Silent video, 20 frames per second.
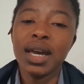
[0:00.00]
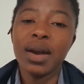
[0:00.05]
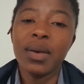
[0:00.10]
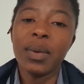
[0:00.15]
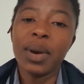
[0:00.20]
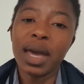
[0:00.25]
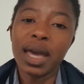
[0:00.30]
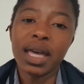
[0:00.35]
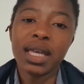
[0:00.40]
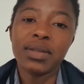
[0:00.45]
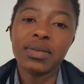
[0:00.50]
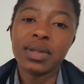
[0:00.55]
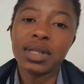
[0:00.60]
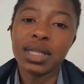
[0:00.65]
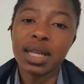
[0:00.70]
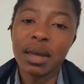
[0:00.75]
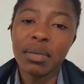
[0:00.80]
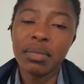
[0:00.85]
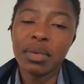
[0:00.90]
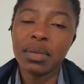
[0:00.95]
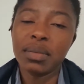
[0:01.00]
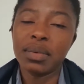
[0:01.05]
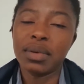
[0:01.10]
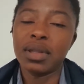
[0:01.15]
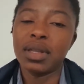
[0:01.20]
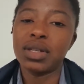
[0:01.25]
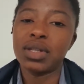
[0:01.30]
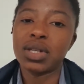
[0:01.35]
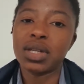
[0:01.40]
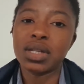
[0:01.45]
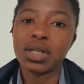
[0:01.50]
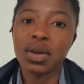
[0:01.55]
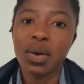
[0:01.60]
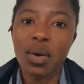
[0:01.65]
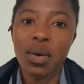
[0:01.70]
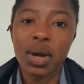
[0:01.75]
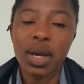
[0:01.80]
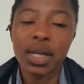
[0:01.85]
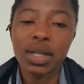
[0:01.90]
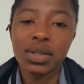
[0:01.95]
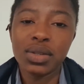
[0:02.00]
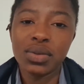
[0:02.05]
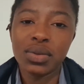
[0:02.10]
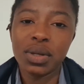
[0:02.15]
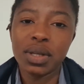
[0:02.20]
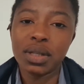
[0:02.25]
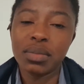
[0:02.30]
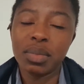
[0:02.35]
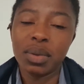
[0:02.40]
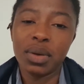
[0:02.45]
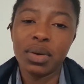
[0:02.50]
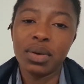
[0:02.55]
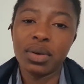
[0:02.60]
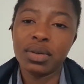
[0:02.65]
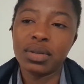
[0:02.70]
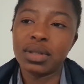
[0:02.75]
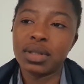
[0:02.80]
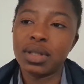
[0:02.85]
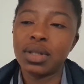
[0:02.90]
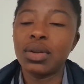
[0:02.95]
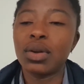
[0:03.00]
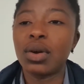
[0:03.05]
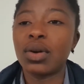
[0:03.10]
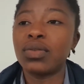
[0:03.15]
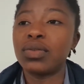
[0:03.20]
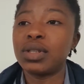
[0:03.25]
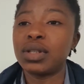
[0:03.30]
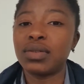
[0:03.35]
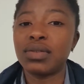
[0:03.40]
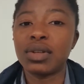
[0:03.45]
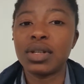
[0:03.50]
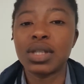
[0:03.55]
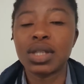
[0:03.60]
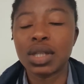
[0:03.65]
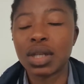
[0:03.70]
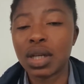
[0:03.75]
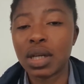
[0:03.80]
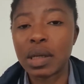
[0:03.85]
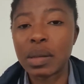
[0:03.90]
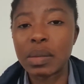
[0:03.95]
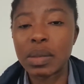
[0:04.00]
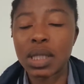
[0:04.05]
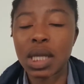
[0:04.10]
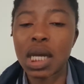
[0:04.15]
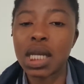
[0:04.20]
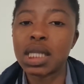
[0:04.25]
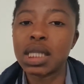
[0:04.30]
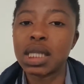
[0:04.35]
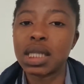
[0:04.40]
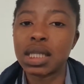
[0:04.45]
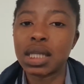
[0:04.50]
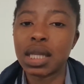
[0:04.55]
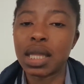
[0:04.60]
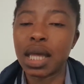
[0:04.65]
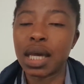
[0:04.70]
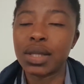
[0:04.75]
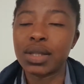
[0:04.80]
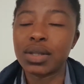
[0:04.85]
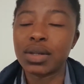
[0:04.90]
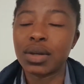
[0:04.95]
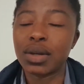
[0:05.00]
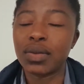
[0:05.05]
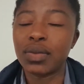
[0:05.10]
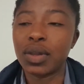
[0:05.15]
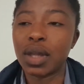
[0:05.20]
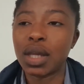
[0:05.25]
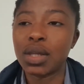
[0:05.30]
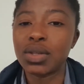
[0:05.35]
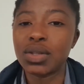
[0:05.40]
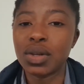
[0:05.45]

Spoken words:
Whereas with some people, they just go into it because of different circumstances and that sort of thing.